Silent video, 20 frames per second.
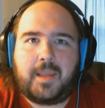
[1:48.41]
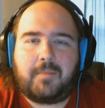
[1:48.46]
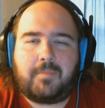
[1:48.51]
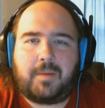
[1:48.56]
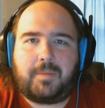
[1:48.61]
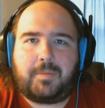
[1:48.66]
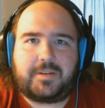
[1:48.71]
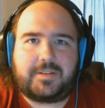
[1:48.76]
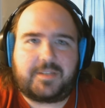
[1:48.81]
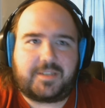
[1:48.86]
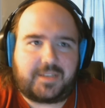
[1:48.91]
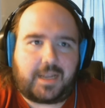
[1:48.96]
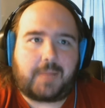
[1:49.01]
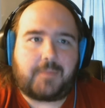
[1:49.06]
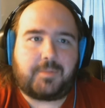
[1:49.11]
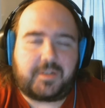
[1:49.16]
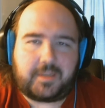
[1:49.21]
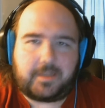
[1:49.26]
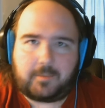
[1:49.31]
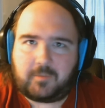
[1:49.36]
my parents
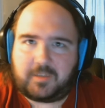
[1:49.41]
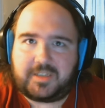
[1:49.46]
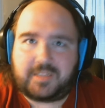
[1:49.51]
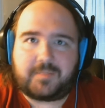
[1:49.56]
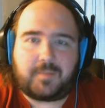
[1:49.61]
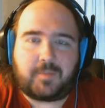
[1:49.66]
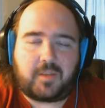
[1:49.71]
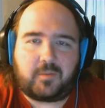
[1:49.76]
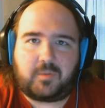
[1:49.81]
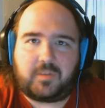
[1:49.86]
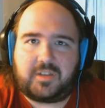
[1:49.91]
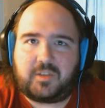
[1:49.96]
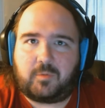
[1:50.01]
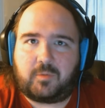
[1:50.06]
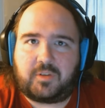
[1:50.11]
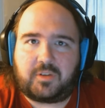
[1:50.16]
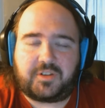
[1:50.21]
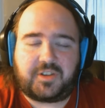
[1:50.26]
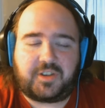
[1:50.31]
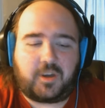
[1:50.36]
adopted him when his mother went to a
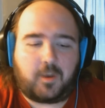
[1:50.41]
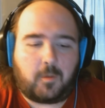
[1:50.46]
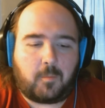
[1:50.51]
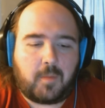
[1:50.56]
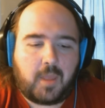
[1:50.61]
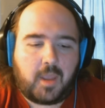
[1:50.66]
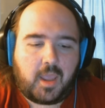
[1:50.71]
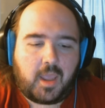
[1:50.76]
nursing home.